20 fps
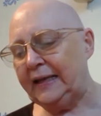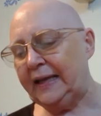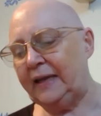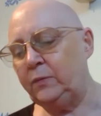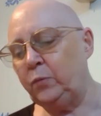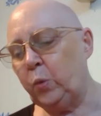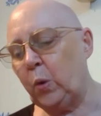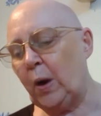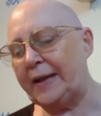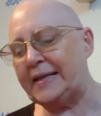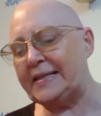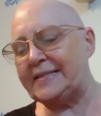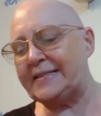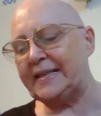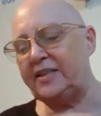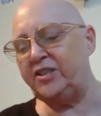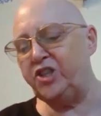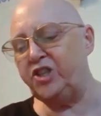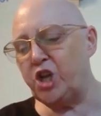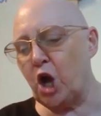And what is
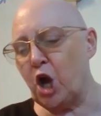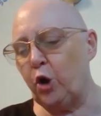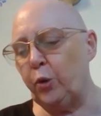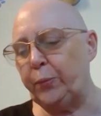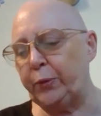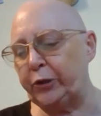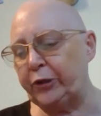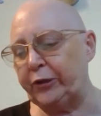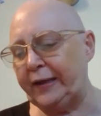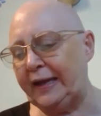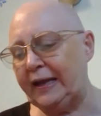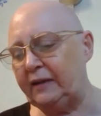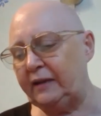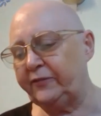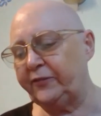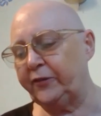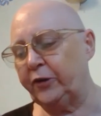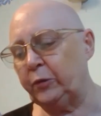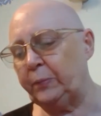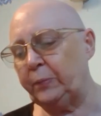a noble
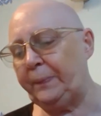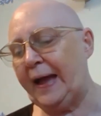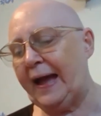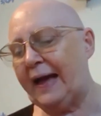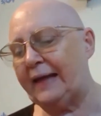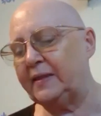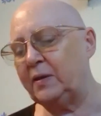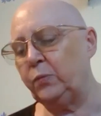eightfold path?